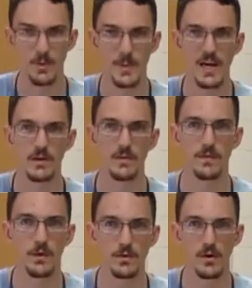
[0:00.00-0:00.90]
amount
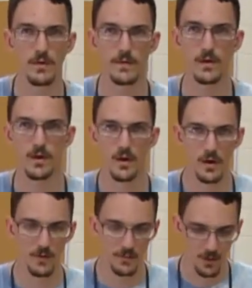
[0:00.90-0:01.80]
fold over
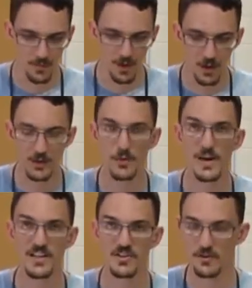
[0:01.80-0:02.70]
from all
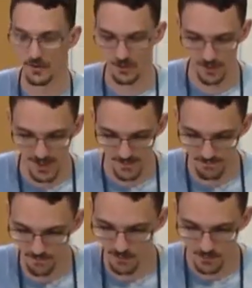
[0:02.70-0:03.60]
directions,
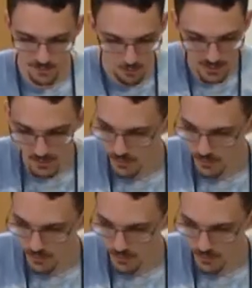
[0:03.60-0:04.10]
okay? So when you